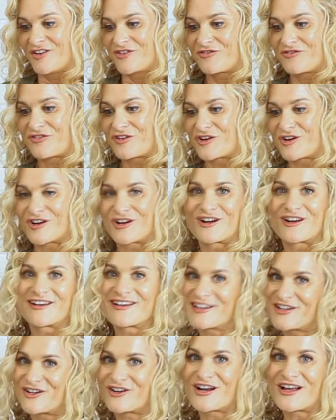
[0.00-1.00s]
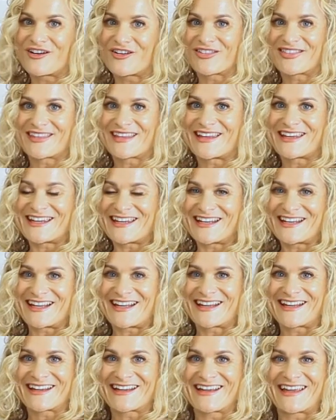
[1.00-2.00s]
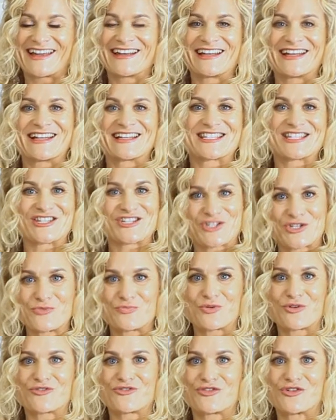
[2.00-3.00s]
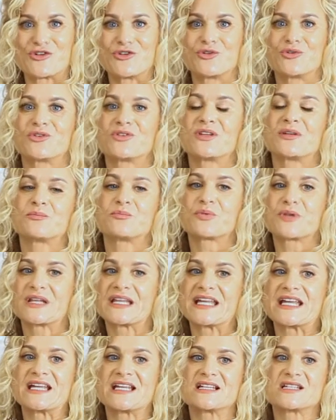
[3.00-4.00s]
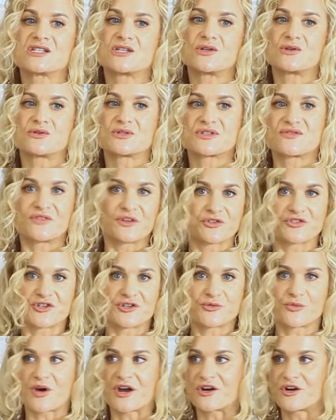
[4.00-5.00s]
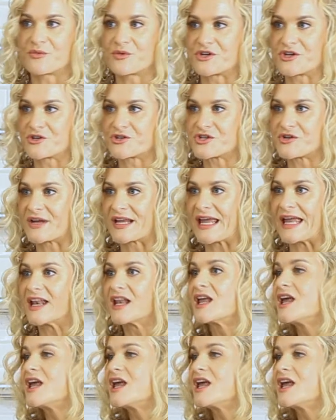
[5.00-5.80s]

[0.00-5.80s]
for your healthy eating, and it's a superfood, then please use filtered water when you're doing it.